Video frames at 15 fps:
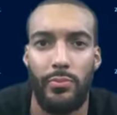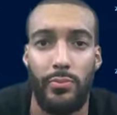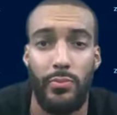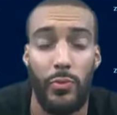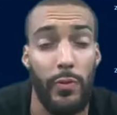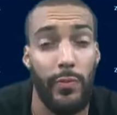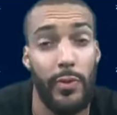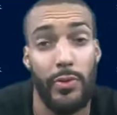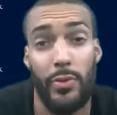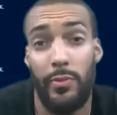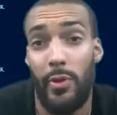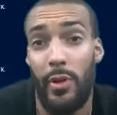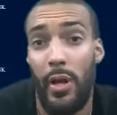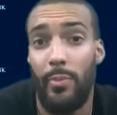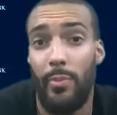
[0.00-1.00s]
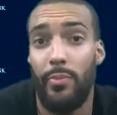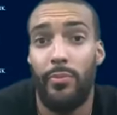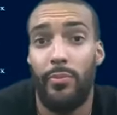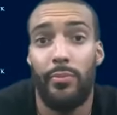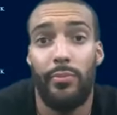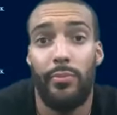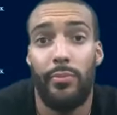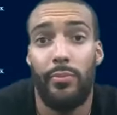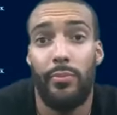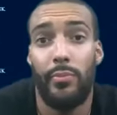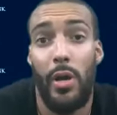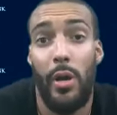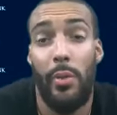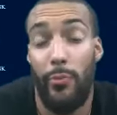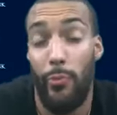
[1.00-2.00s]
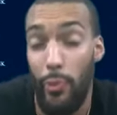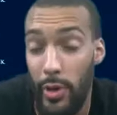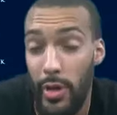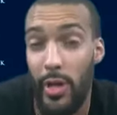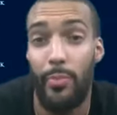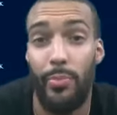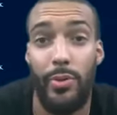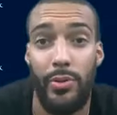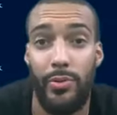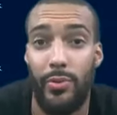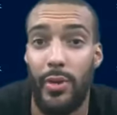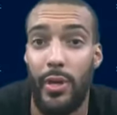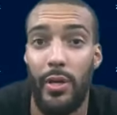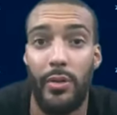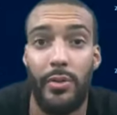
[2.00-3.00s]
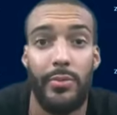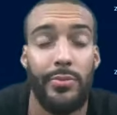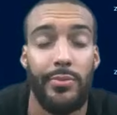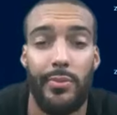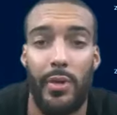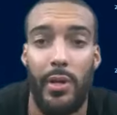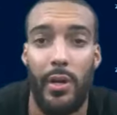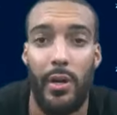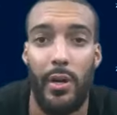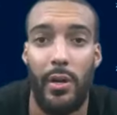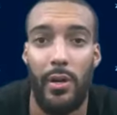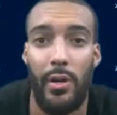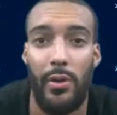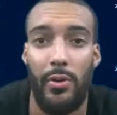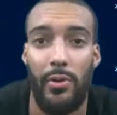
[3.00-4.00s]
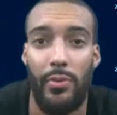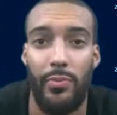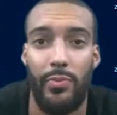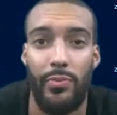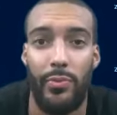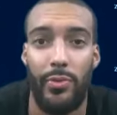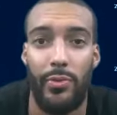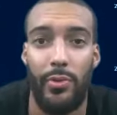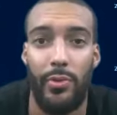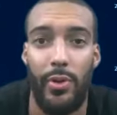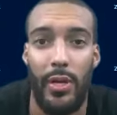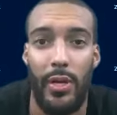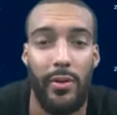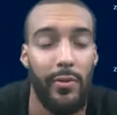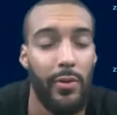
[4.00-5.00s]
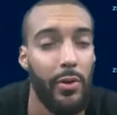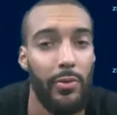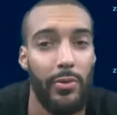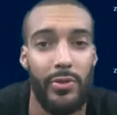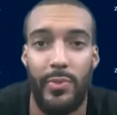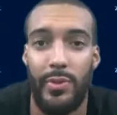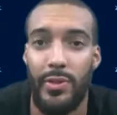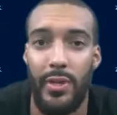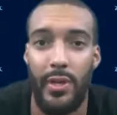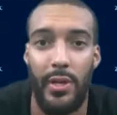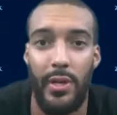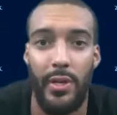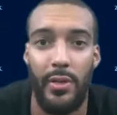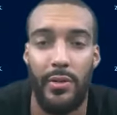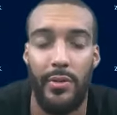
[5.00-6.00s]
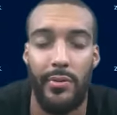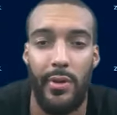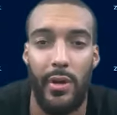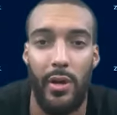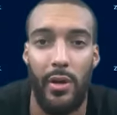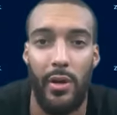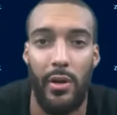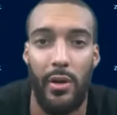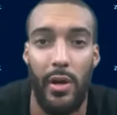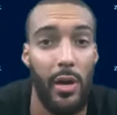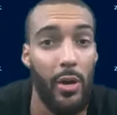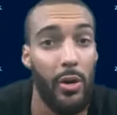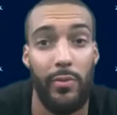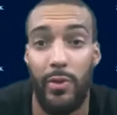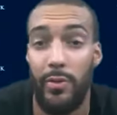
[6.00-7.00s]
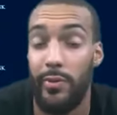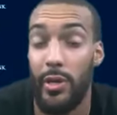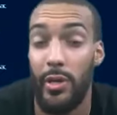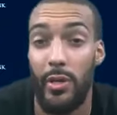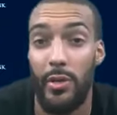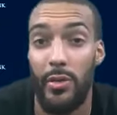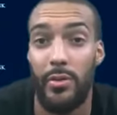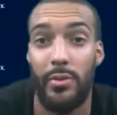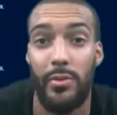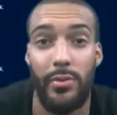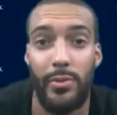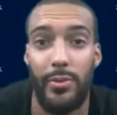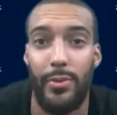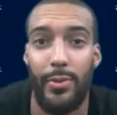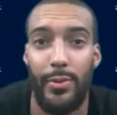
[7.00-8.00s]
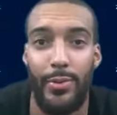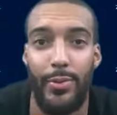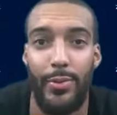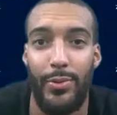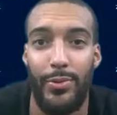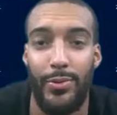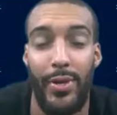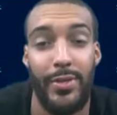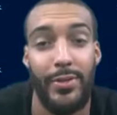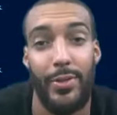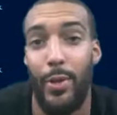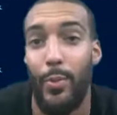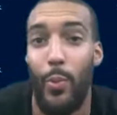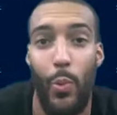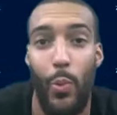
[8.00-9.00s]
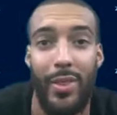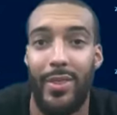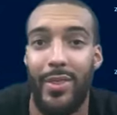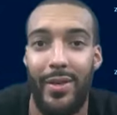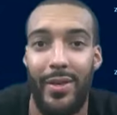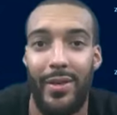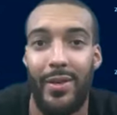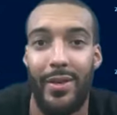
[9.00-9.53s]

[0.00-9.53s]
So first of all, I'm really happy in Utah. You know, like I've always been saying, I love living here. You know, so that's the number one thing.